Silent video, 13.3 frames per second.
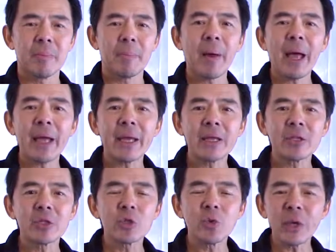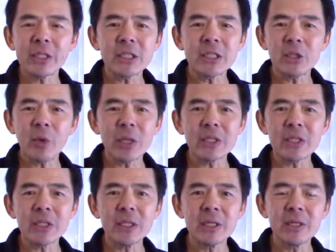By
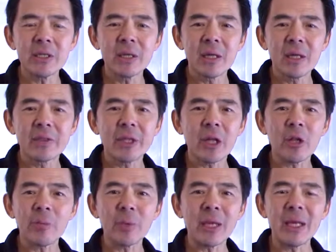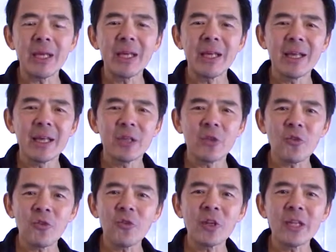2020, there'll be the
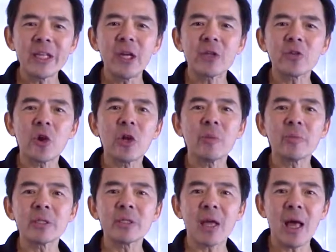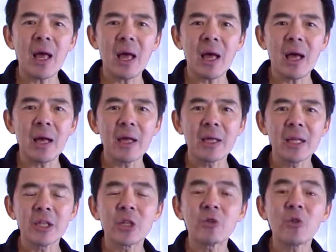fully autonomous car,
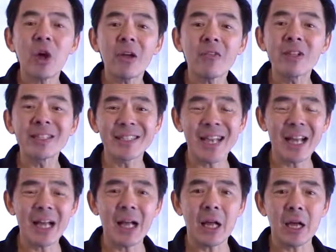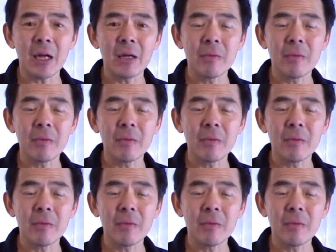the driverless car.